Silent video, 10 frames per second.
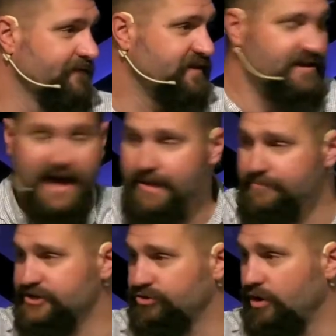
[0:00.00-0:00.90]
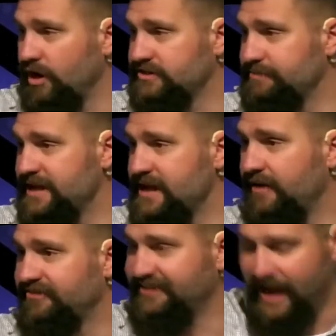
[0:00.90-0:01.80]
to not be drunk, to be
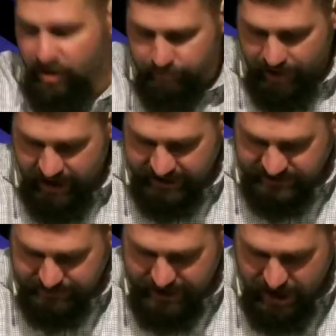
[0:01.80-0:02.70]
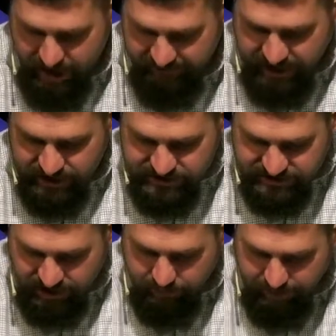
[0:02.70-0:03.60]
of sound mind, to be of
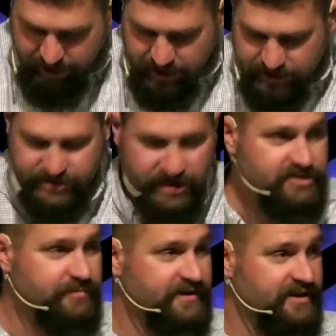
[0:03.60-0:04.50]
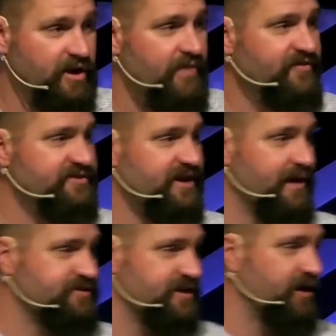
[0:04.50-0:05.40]
sober judgment. And
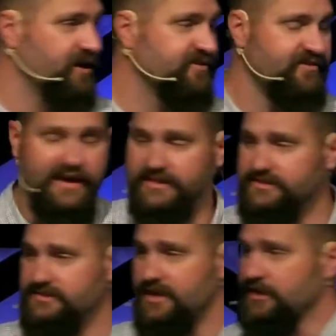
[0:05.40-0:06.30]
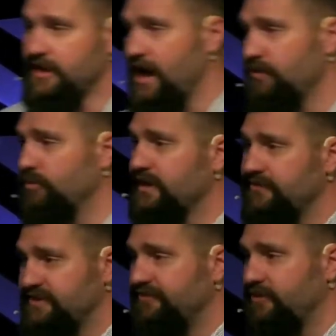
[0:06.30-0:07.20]
oftentimes in areas like this, God will
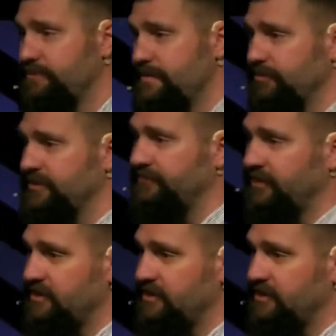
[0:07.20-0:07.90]
give different people different